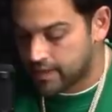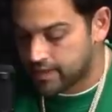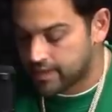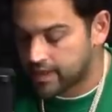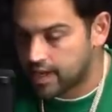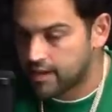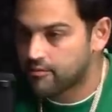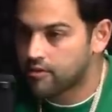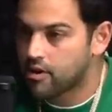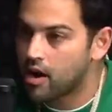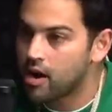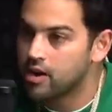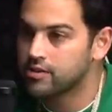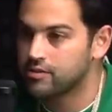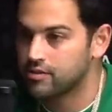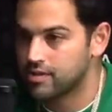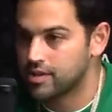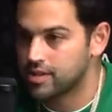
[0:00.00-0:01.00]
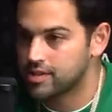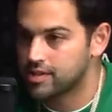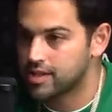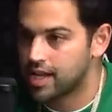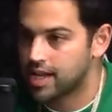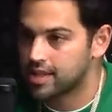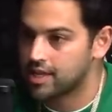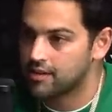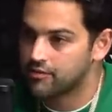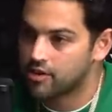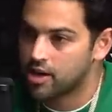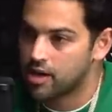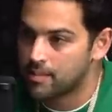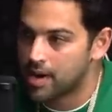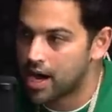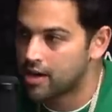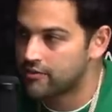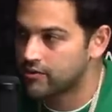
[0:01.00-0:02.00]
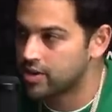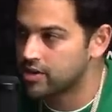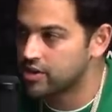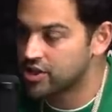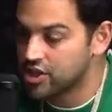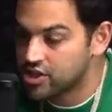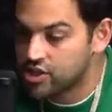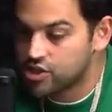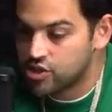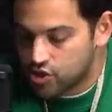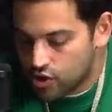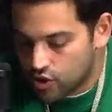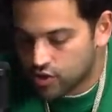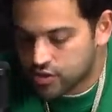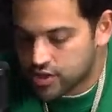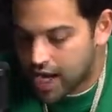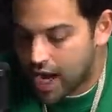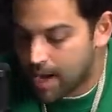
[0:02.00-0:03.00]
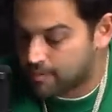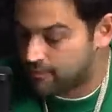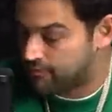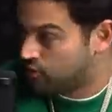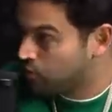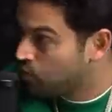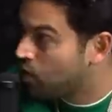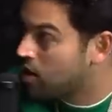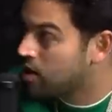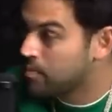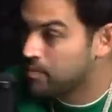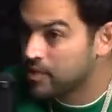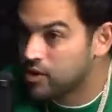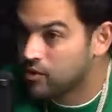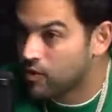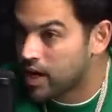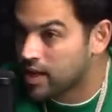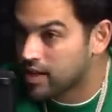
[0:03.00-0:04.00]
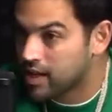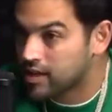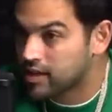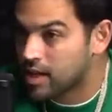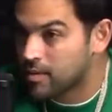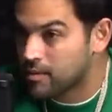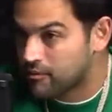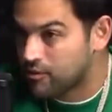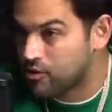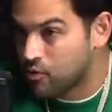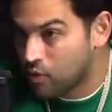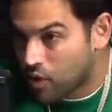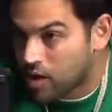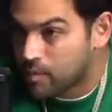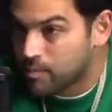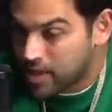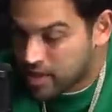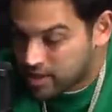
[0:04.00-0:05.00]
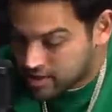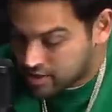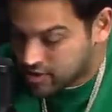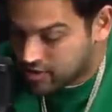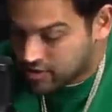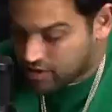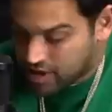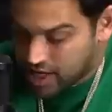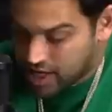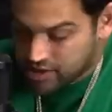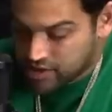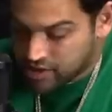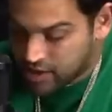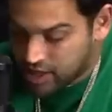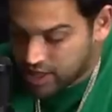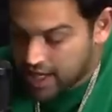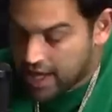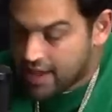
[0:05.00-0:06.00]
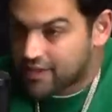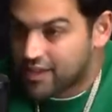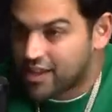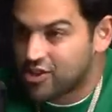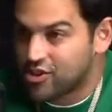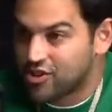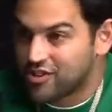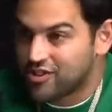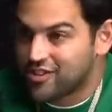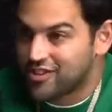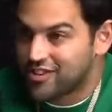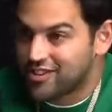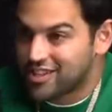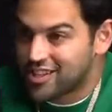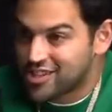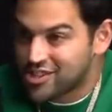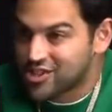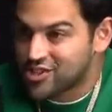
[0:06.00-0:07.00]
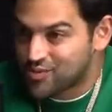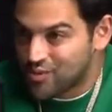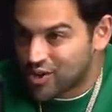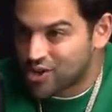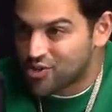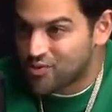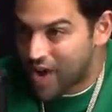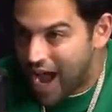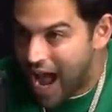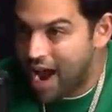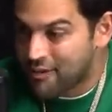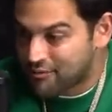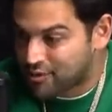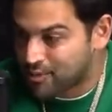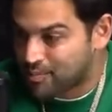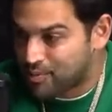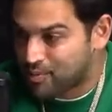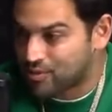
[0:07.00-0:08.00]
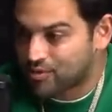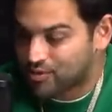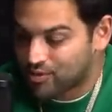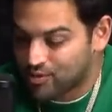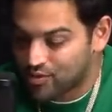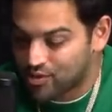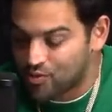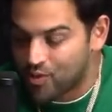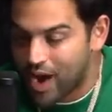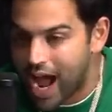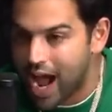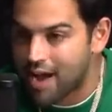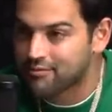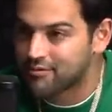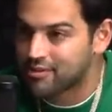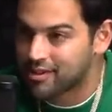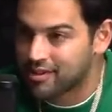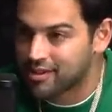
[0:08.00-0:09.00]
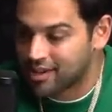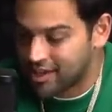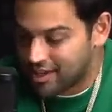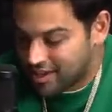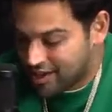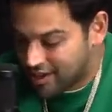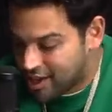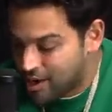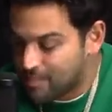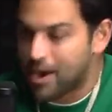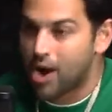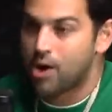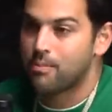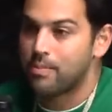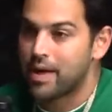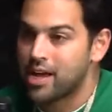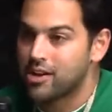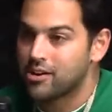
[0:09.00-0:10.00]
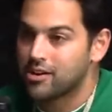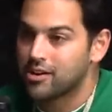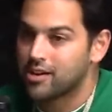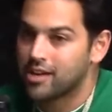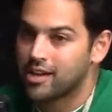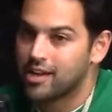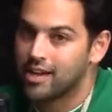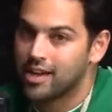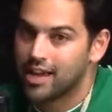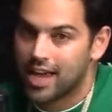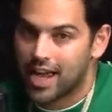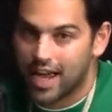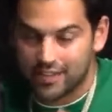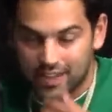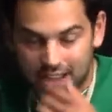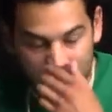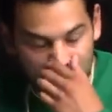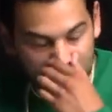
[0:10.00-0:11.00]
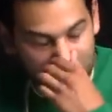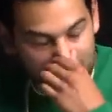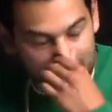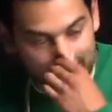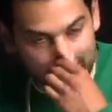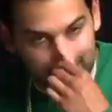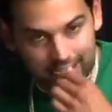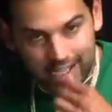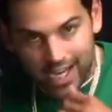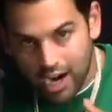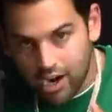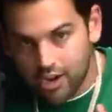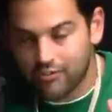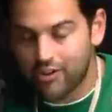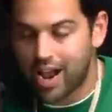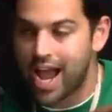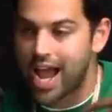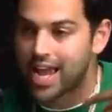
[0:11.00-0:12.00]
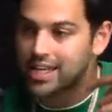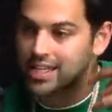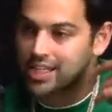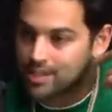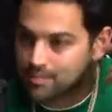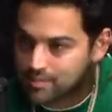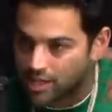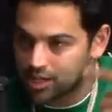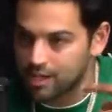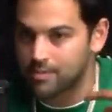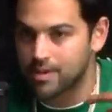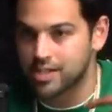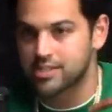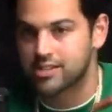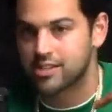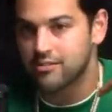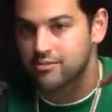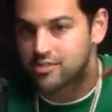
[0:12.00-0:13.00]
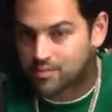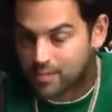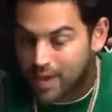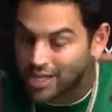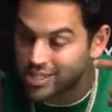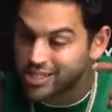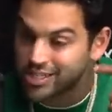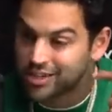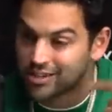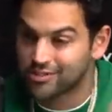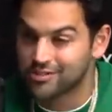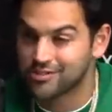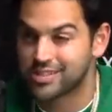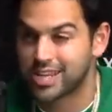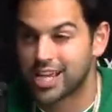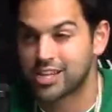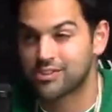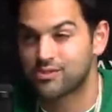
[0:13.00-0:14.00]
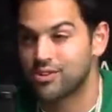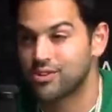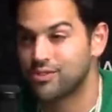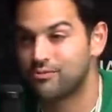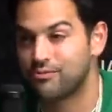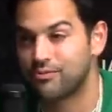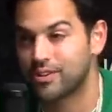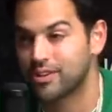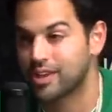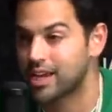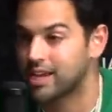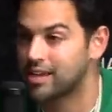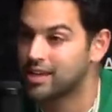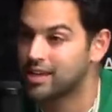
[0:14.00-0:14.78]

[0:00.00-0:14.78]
they've gone through this and yeah. they've come out of it. This is your time. If you want to be great like them, if you want to be considered a legend, then this is where you have to pull through. You have to come out better. Yeah. And that's what I the narrative I had to keep telling myself, especially on those days where you feel like